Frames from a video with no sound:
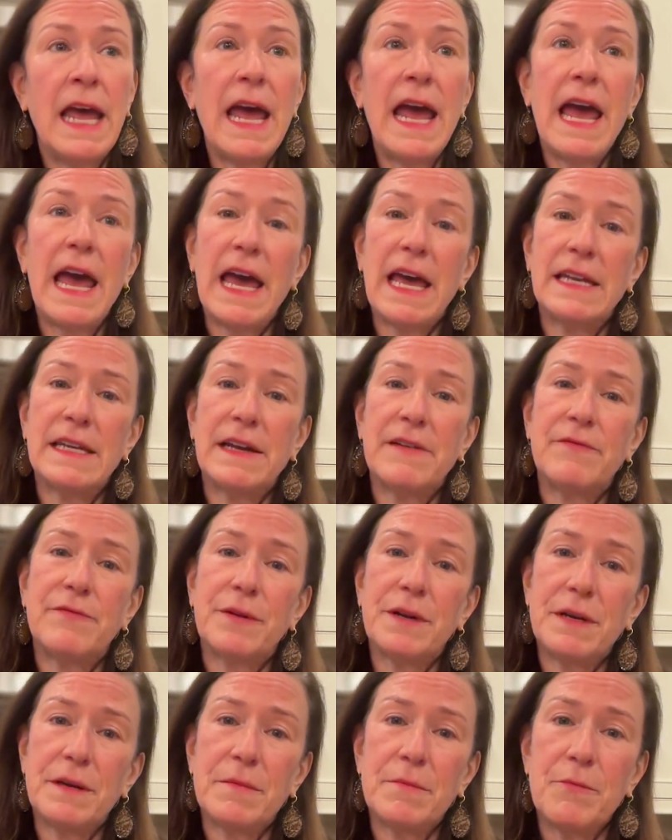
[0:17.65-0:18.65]
And I've
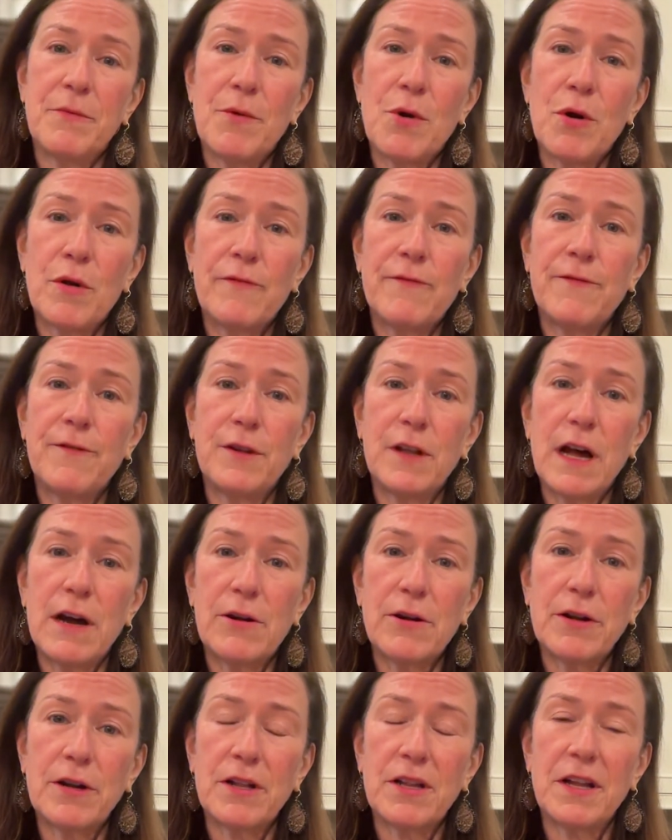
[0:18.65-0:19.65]
written a more full
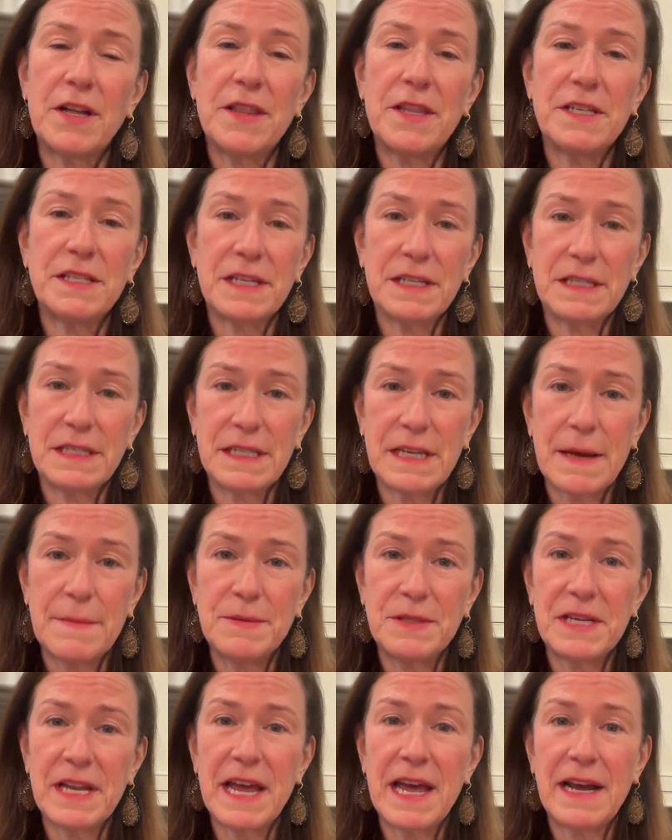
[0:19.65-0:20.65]
article on this at
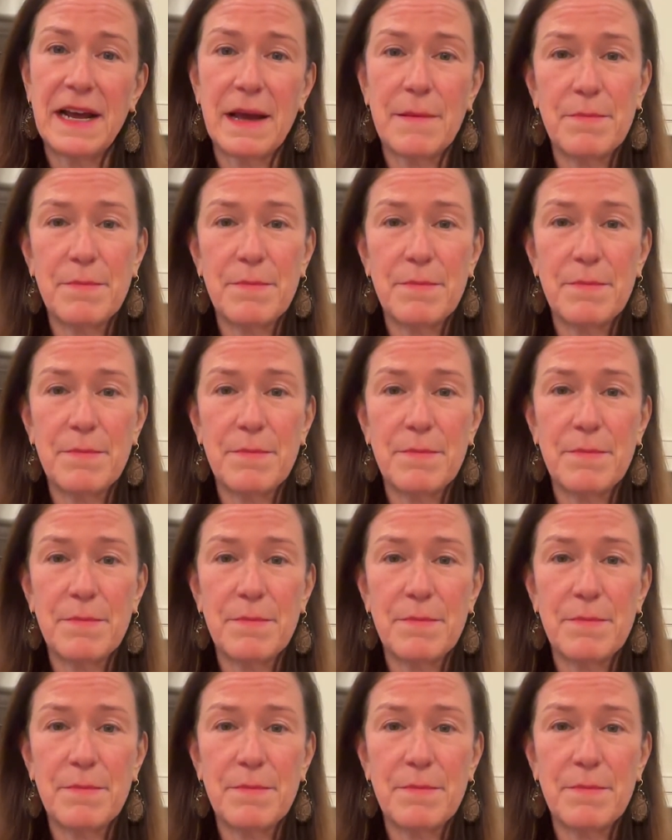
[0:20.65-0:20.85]
Substack.